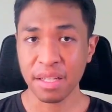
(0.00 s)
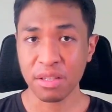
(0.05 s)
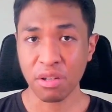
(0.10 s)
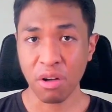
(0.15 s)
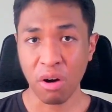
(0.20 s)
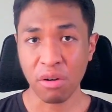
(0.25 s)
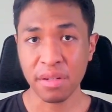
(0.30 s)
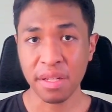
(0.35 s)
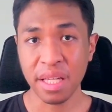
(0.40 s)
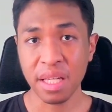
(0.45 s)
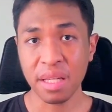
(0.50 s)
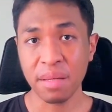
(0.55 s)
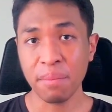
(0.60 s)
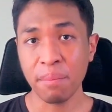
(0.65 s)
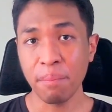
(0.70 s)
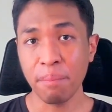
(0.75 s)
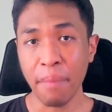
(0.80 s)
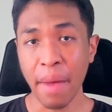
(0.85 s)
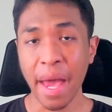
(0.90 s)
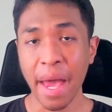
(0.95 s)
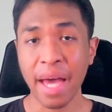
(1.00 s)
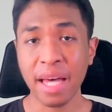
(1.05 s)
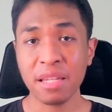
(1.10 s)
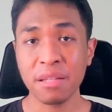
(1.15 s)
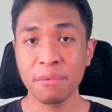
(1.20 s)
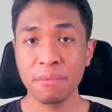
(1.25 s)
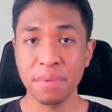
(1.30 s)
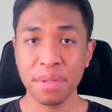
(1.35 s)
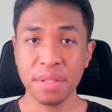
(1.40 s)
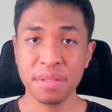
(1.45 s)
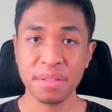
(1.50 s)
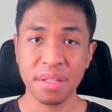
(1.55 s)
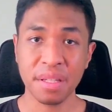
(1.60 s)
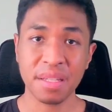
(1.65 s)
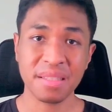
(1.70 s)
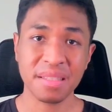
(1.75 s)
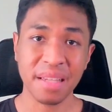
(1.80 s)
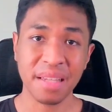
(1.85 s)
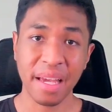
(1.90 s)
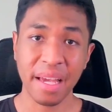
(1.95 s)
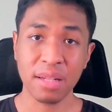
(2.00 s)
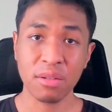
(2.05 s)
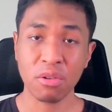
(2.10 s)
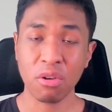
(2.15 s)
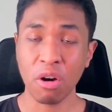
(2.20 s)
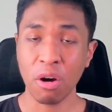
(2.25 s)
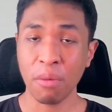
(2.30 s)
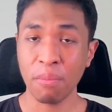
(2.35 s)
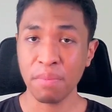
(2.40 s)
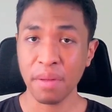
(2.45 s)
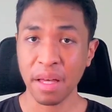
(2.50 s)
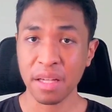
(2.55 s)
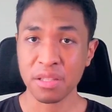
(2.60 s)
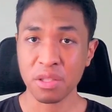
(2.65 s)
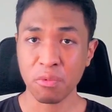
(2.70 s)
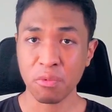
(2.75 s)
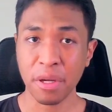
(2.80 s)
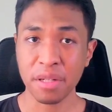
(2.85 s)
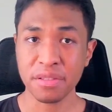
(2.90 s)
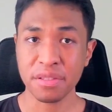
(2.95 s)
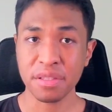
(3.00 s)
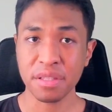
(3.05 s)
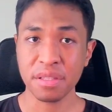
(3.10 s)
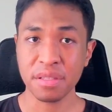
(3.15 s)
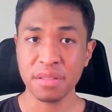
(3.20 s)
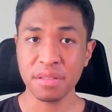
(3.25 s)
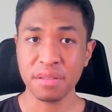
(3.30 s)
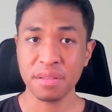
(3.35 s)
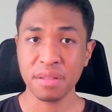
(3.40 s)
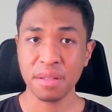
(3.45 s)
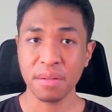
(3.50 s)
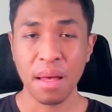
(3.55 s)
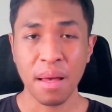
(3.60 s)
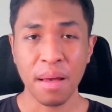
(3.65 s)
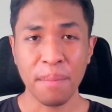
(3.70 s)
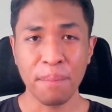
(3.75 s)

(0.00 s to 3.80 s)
coding, math, physics, and complex questions.